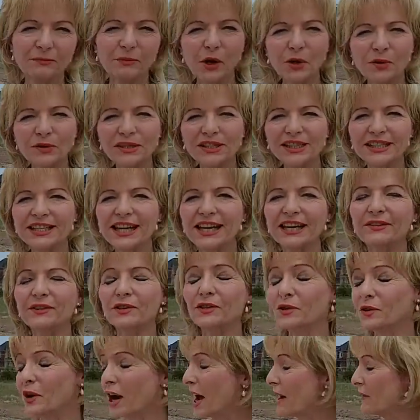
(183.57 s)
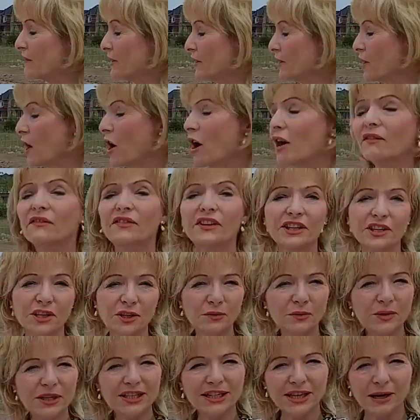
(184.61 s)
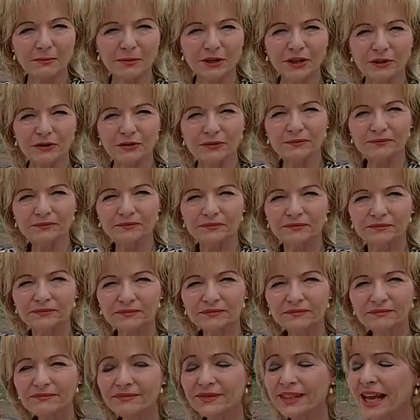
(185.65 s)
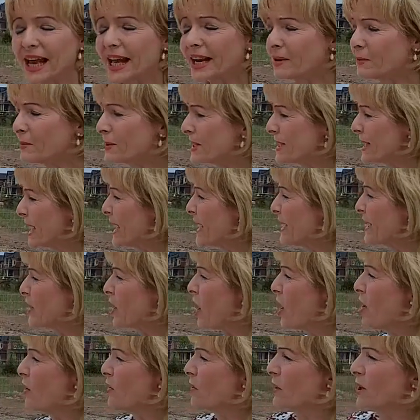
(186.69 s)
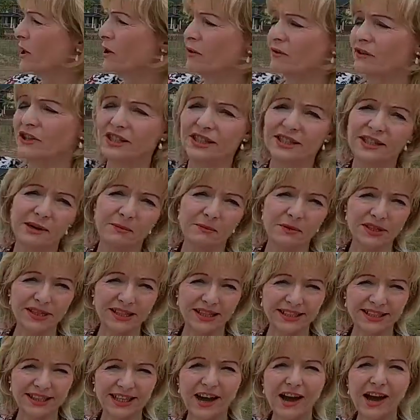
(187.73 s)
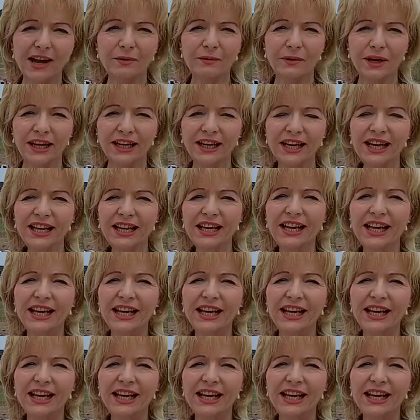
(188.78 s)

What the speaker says: supposed to take the traffic off the QEW, and it was take it all the way over to number 6 Highway.